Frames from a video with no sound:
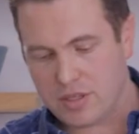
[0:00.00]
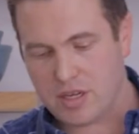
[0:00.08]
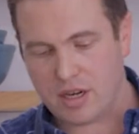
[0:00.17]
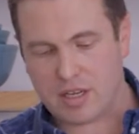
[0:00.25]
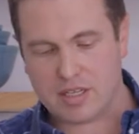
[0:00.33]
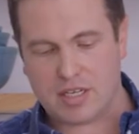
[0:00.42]
The
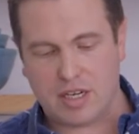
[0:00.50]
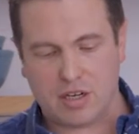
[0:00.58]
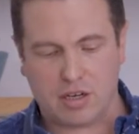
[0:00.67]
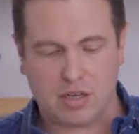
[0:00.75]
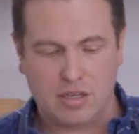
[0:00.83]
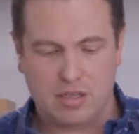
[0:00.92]
duck is
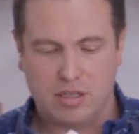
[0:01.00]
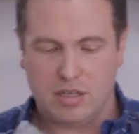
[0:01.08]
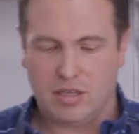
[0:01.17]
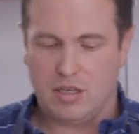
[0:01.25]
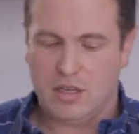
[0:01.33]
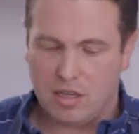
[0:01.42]
here.
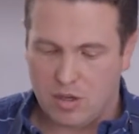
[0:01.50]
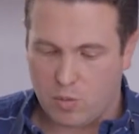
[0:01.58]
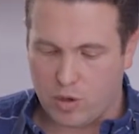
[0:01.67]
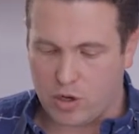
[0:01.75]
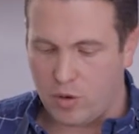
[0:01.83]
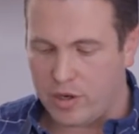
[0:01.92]

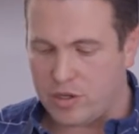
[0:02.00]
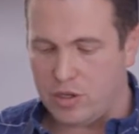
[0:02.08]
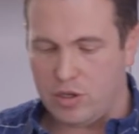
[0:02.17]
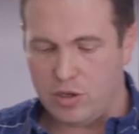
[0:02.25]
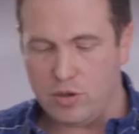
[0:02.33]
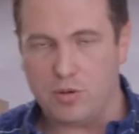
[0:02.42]
We're going to
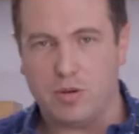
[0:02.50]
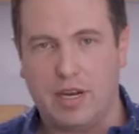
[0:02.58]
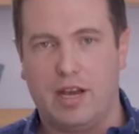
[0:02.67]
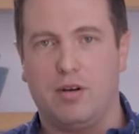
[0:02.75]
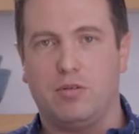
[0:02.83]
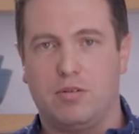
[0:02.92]
do,
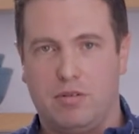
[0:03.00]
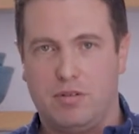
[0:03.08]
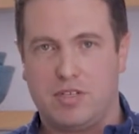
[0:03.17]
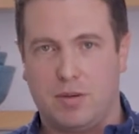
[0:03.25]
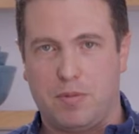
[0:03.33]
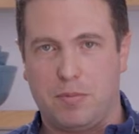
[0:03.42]
now,
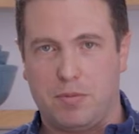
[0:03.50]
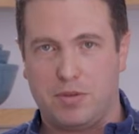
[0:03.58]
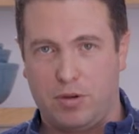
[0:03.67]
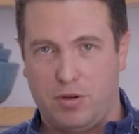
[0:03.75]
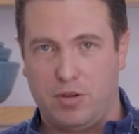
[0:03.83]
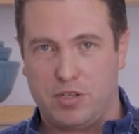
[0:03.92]
some people
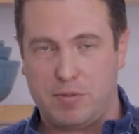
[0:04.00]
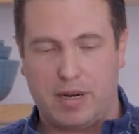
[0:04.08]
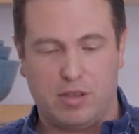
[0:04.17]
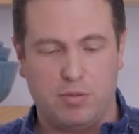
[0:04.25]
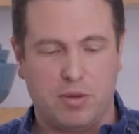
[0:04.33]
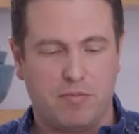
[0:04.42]
don't know this
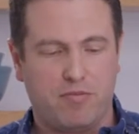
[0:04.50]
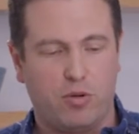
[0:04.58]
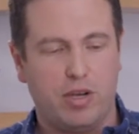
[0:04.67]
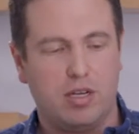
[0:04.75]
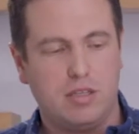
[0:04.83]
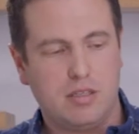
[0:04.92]
about aluminum
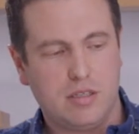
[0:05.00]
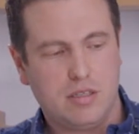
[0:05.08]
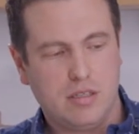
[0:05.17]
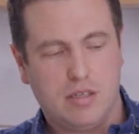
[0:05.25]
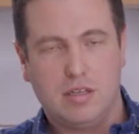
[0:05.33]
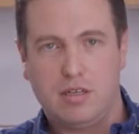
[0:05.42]
foil.
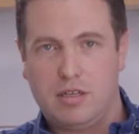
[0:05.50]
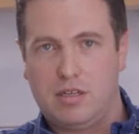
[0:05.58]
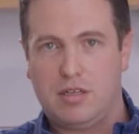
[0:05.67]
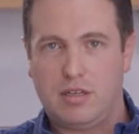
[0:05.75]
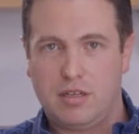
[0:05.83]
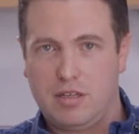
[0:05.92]

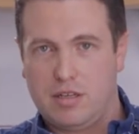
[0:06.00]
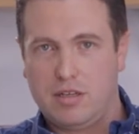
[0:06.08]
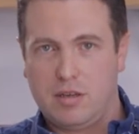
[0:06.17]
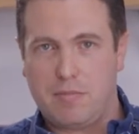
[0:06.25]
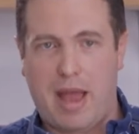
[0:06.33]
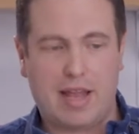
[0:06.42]

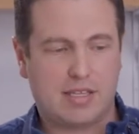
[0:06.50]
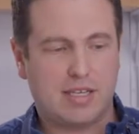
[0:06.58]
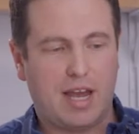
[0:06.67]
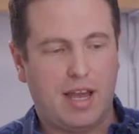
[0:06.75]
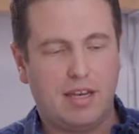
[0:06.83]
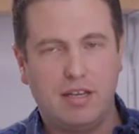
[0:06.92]
Matte
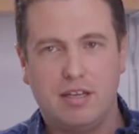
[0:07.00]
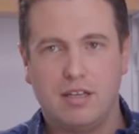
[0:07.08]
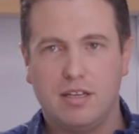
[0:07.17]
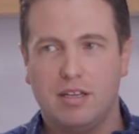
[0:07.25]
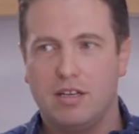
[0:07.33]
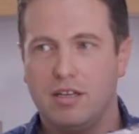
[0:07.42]
side,
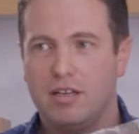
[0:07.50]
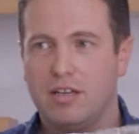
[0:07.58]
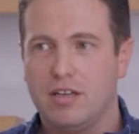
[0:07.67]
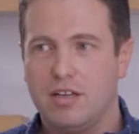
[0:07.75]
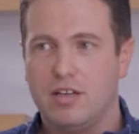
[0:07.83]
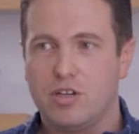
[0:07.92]

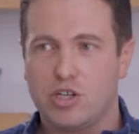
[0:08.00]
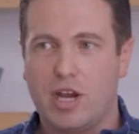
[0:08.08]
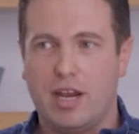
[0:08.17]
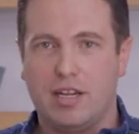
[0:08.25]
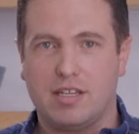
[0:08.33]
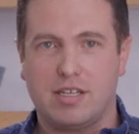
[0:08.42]

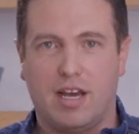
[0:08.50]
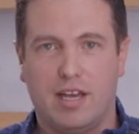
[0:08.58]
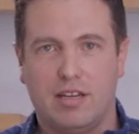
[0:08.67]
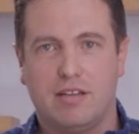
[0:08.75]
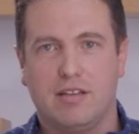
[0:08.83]
shiny side.